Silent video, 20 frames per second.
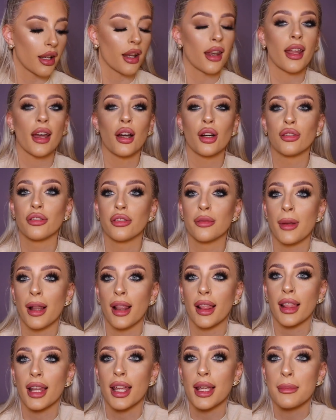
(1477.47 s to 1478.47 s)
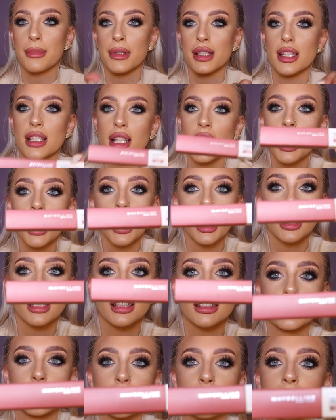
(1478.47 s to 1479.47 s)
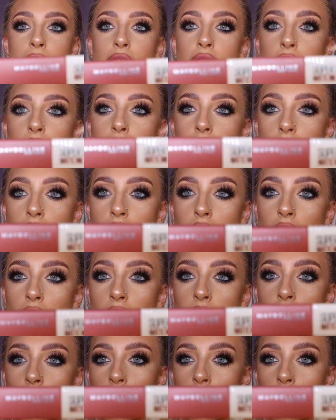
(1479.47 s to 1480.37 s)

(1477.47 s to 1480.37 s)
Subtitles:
Now for my lipstick, I'm using